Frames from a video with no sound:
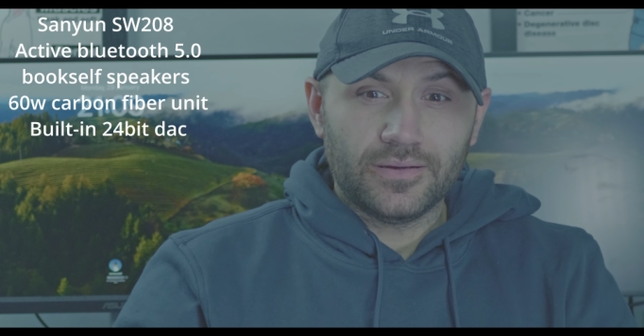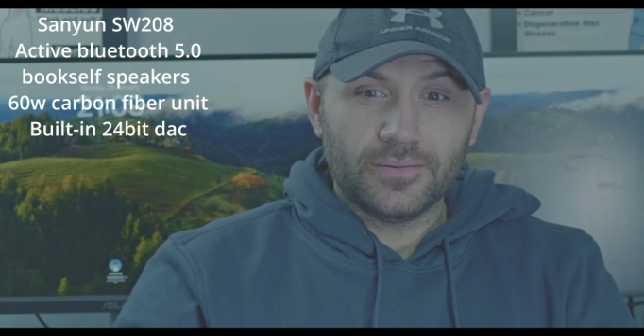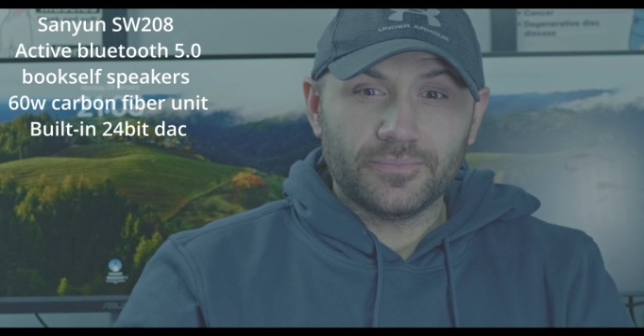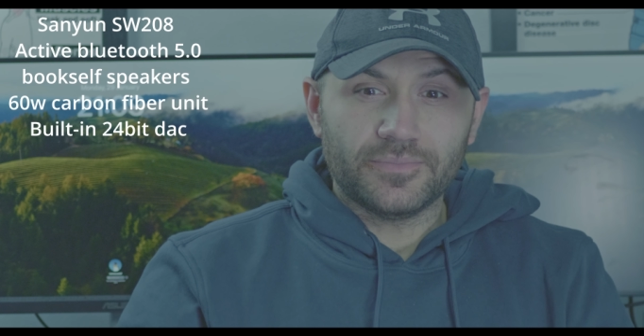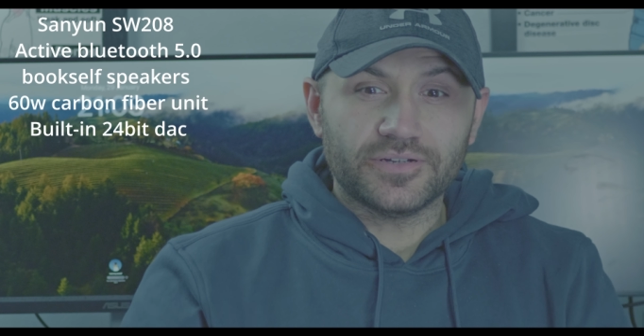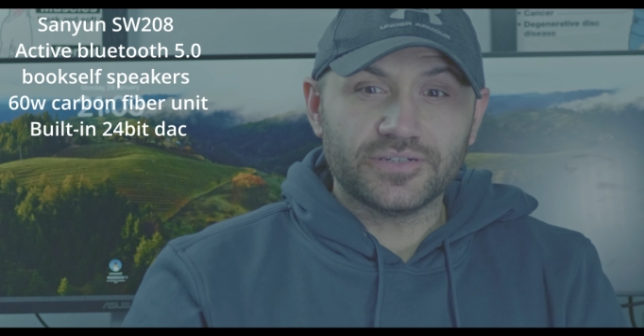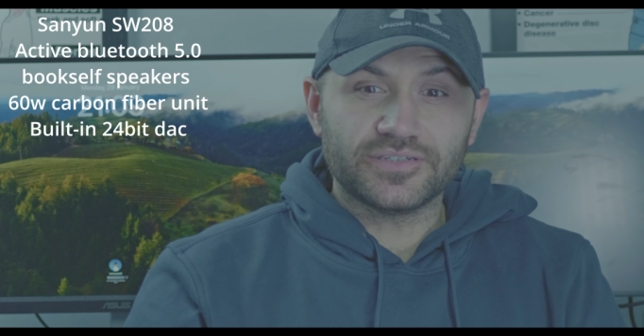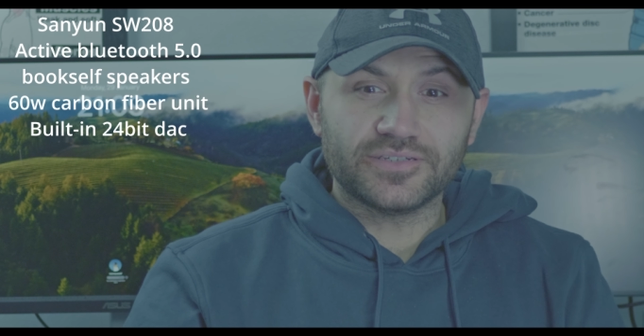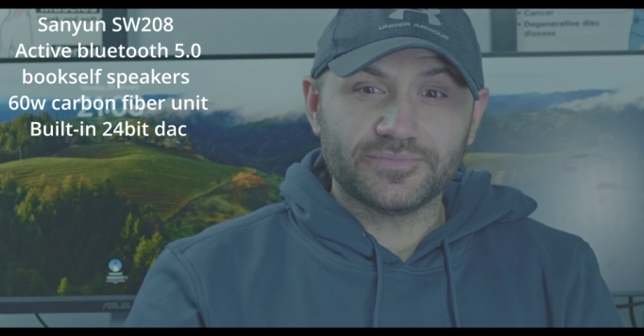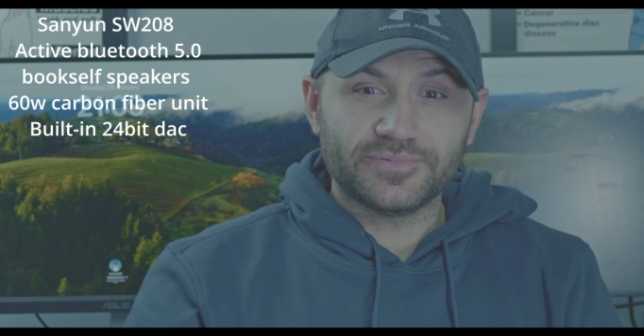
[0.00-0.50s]

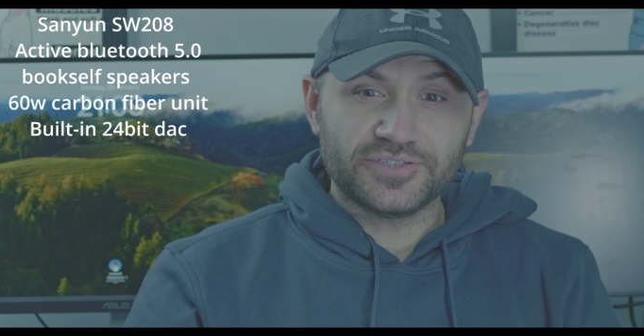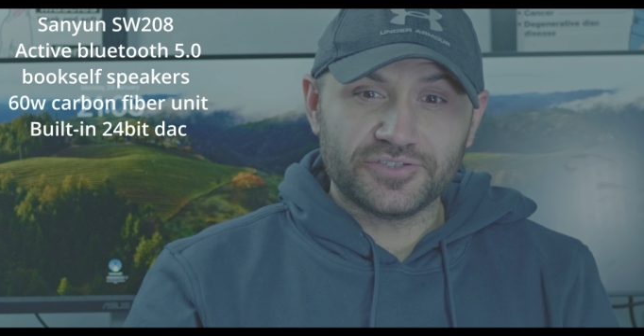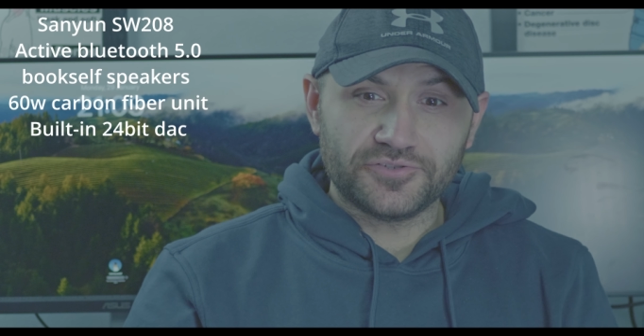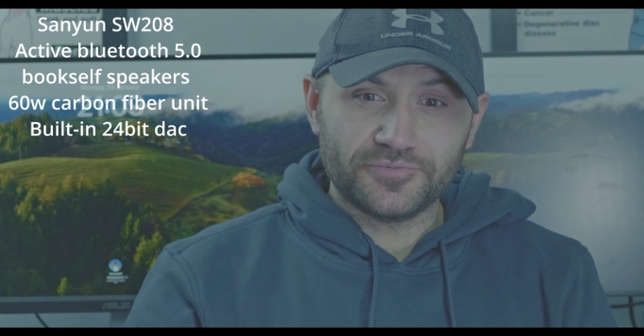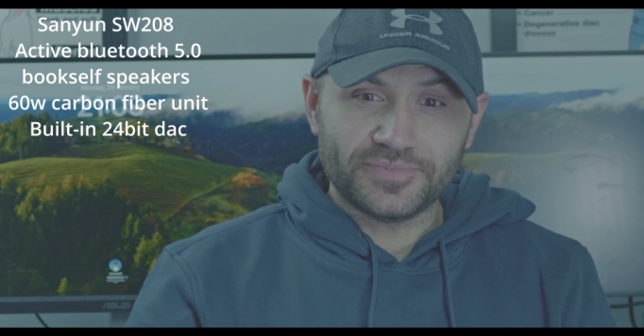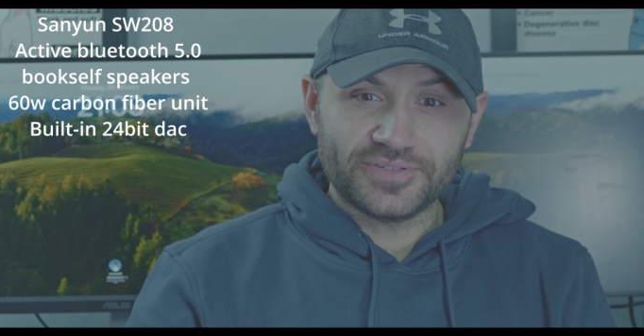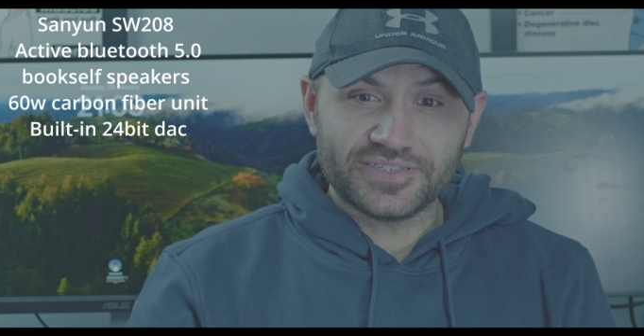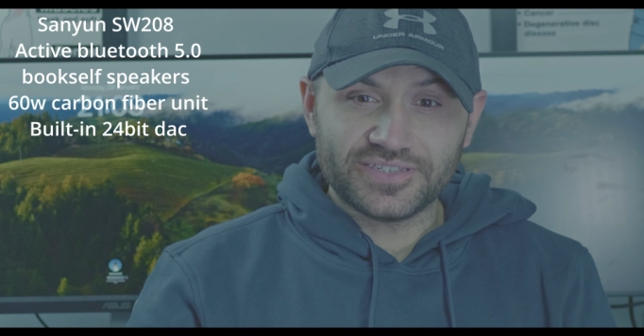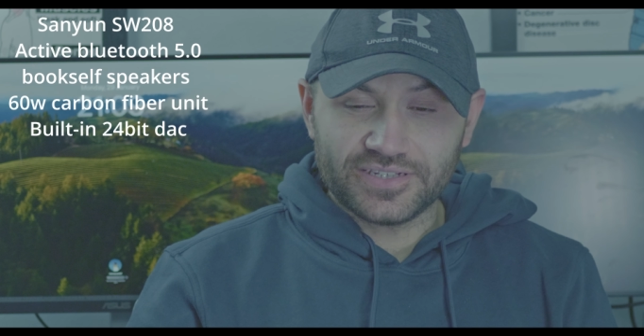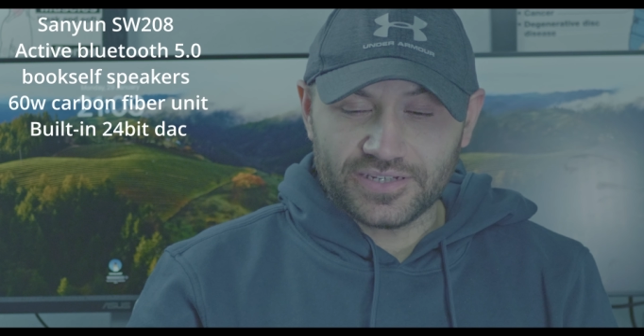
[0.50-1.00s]
But she's been too
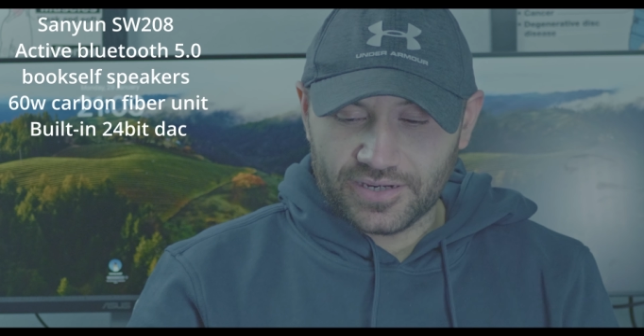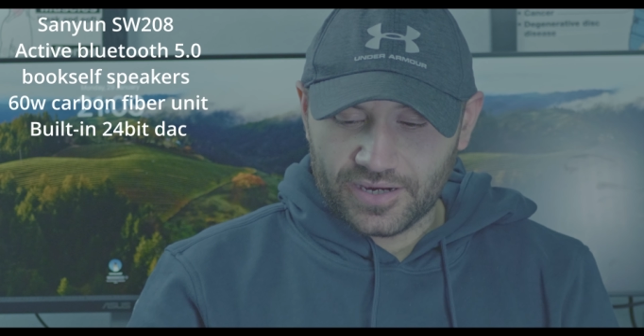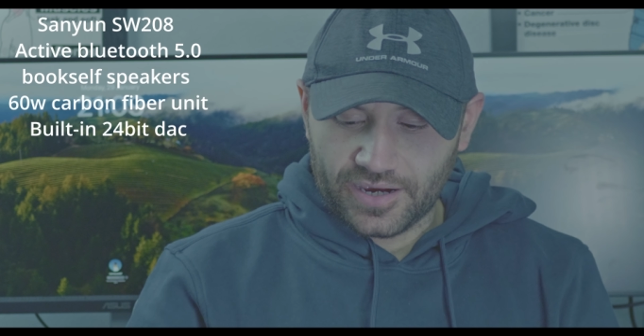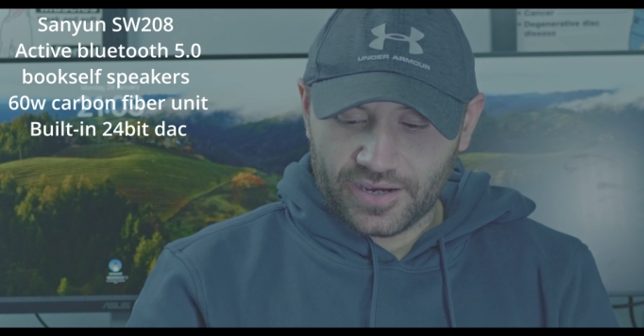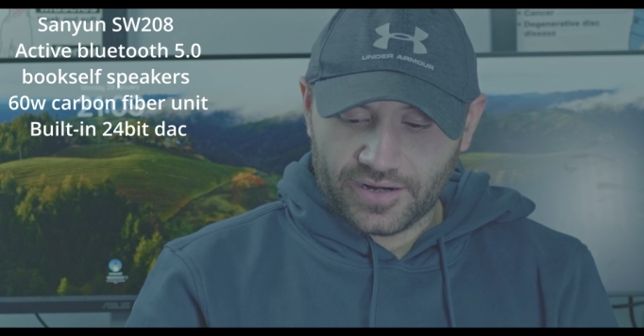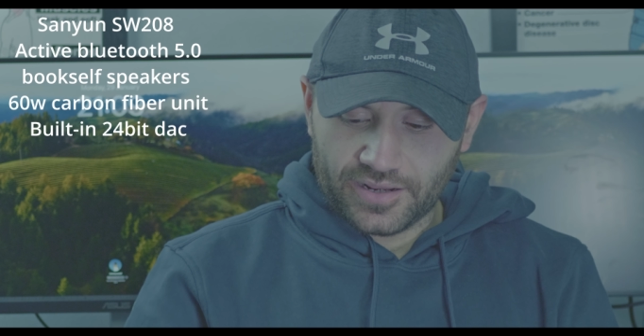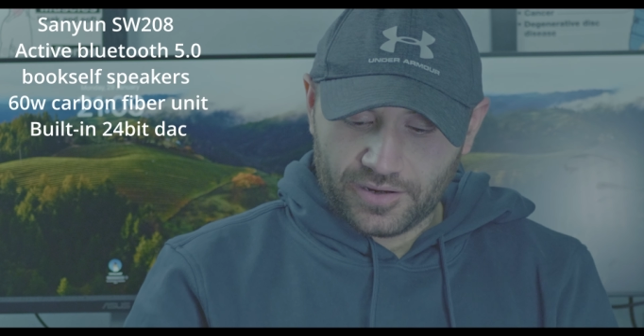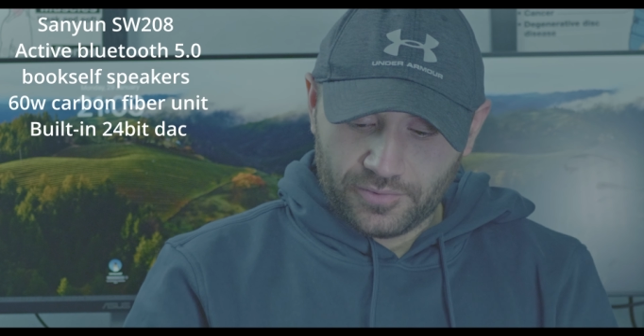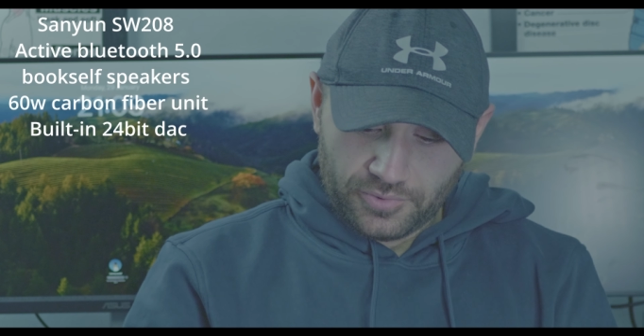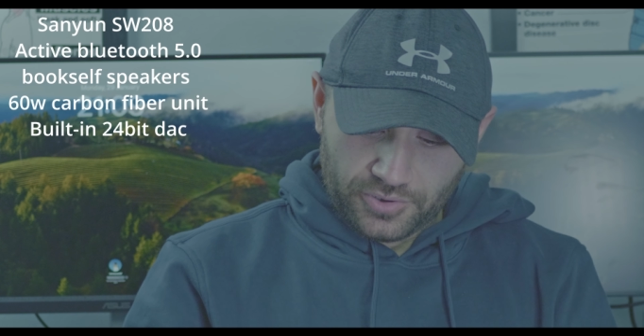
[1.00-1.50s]
busy,
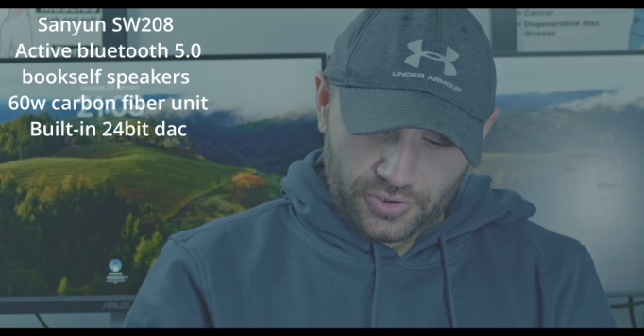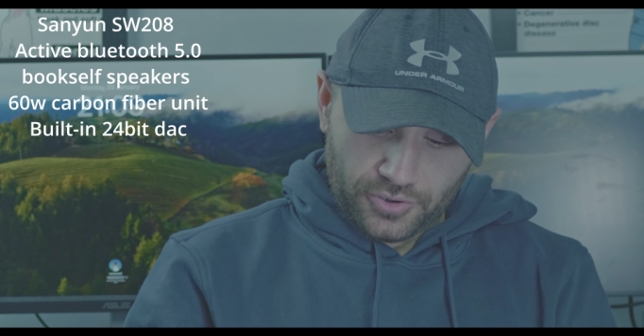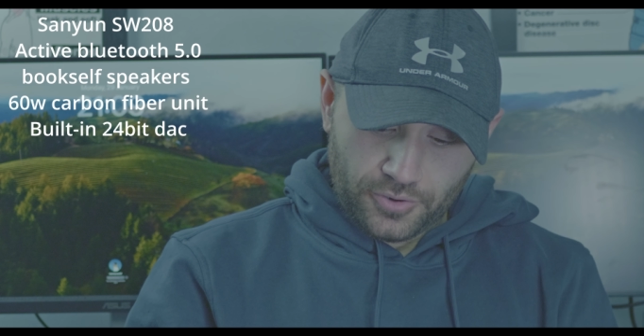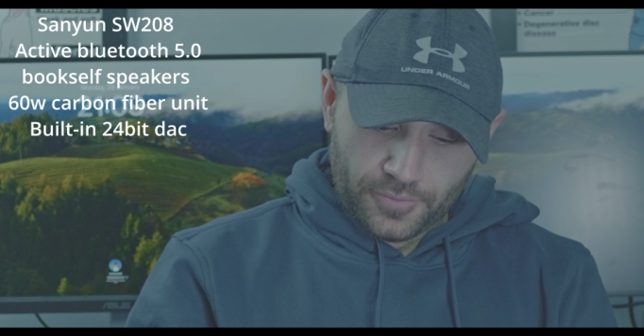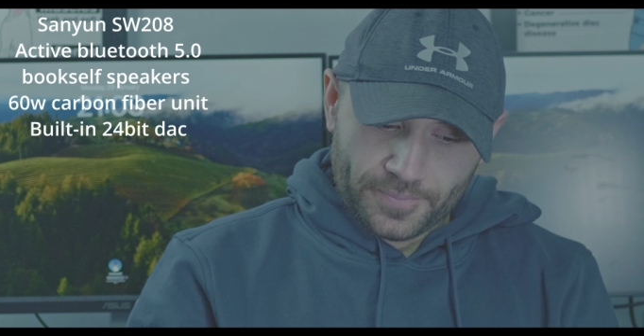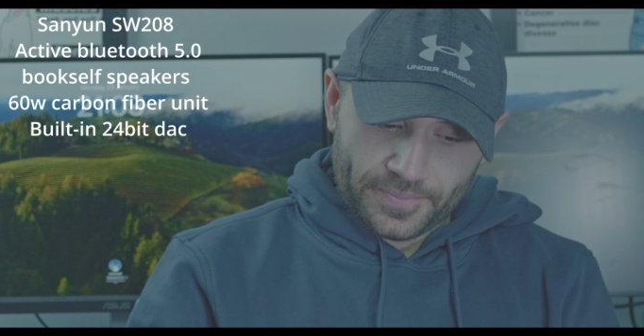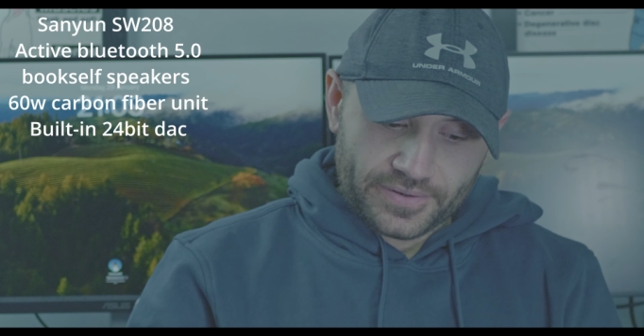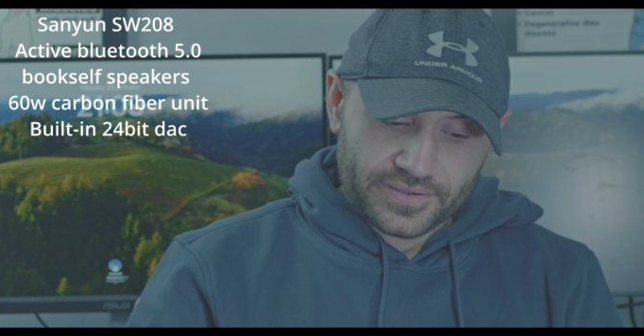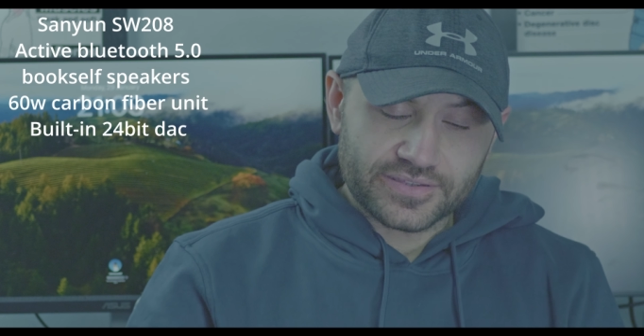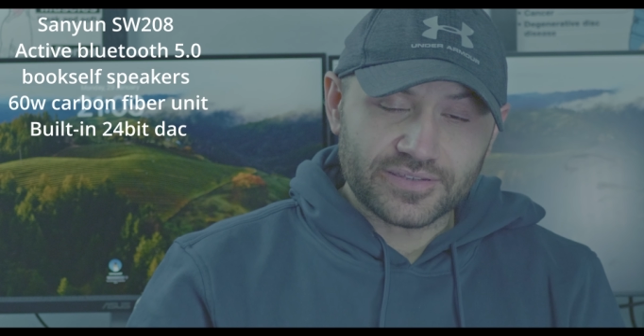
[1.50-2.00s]
and I want to
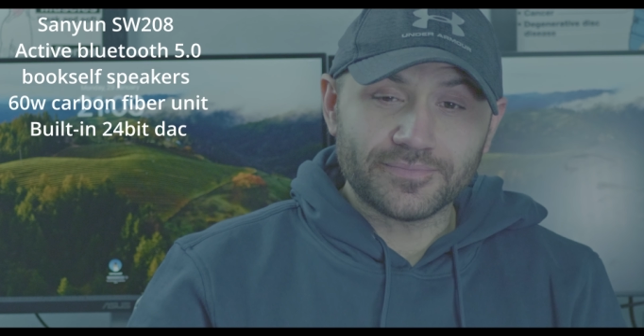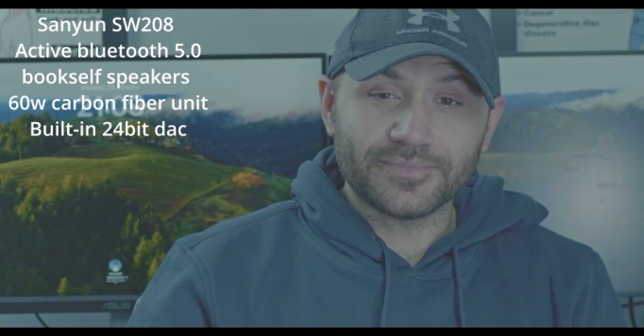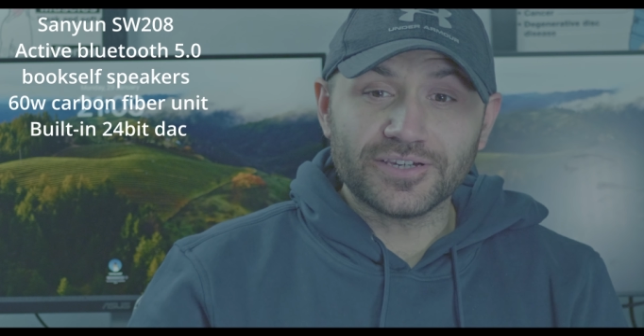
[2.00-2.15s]
open it to